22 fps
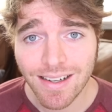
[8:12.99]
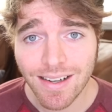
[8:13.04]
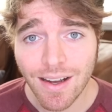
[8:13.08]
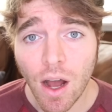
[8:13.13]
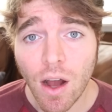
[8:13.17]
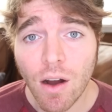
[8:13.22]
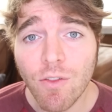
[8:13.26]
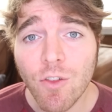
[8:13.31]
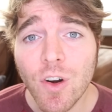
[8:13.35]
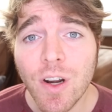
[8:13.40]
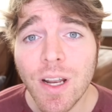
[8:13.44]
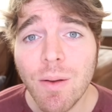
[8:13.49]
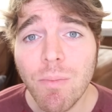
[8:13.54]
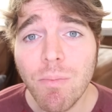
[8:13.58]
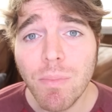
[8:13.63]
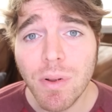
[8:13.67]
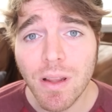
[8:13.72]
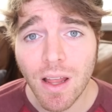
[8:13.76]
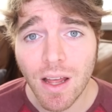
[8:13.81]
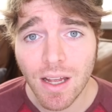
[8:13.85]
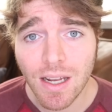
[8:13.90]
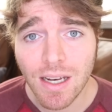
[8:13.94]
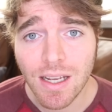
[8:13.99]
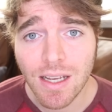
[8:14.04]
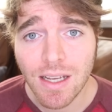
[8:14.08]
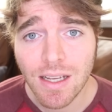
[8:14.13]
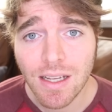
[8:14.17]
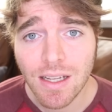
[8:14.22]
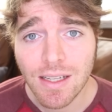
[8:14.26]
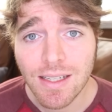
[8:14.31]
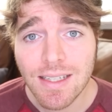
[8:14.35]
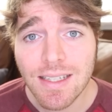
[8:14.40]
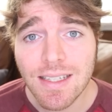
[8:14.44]
covered in blood,
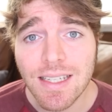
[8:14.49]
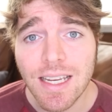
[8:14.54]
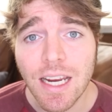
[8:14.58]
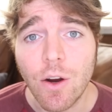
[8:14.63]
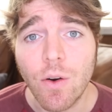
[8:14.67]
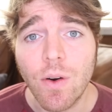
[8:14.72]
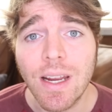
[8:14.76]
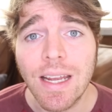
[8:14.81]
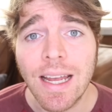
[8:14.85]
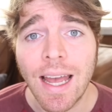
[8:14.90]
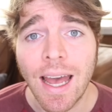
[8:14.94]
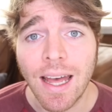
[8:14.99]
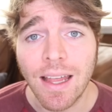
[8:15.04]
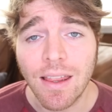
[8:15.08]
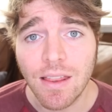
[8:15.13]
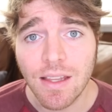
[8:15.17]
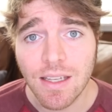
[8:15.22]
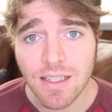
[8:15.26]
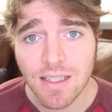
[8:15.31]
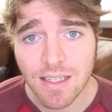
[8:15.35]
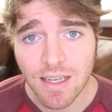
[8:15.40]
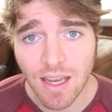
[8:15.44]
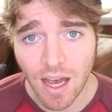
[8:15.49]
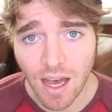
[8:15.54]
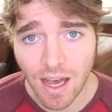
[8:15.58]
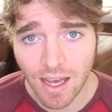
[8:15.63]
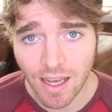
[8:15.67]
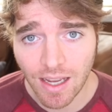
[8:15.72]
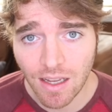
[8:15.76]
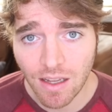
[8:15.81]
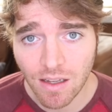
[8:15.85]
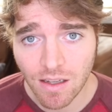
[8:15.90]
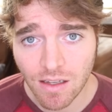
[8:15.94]
staring at the
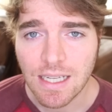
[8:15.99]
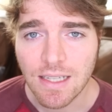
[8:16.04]
sky.